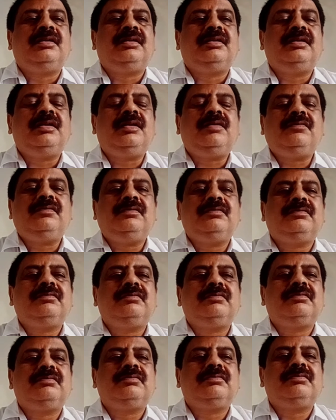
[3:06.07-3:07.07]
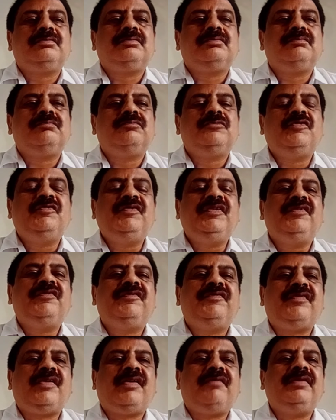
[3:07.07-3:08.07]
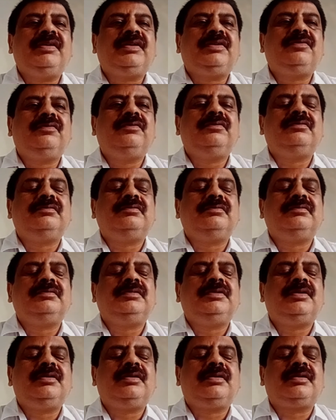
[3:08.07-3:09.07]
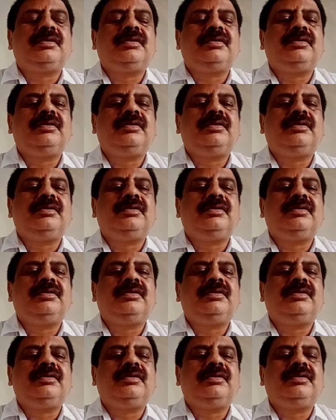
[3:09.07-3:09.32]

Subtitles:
Now, moving forward to your